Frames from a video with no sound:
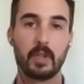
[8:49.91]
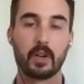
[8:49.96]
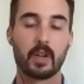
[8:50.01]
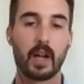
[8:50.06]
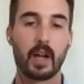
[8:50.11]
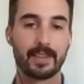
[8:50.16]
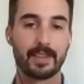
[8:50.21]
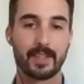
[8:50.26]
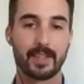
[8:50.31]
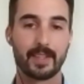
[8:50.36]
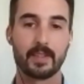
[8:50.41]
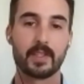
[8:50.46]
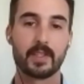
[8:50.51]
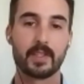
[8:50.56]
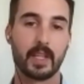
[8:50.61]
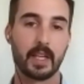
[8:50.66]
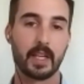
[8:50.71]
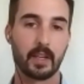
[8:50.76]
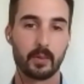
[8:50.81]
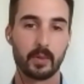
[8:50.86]
constant
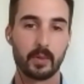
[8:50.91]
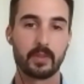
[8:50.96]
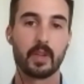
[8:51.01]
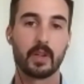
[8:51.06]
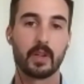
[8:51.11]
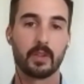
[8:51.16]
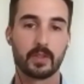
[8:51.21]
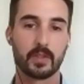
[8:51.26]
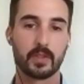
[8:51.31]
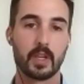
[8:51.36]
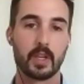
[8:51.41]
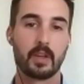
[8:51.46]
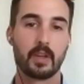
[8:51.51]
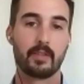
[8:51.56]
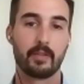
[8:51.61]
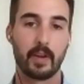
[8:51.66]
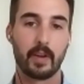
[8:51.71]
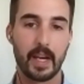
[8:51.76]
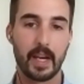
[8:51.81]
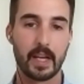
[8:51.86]
sync with those
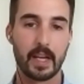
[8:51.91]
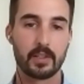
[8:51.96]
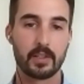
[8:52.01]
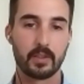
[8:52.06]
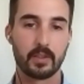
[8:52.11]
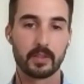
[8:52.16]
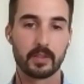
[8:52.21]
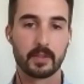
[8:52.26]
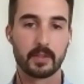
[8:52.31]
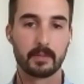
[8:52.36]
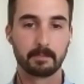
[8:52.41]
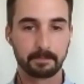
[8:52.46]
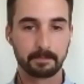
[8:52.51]
financials.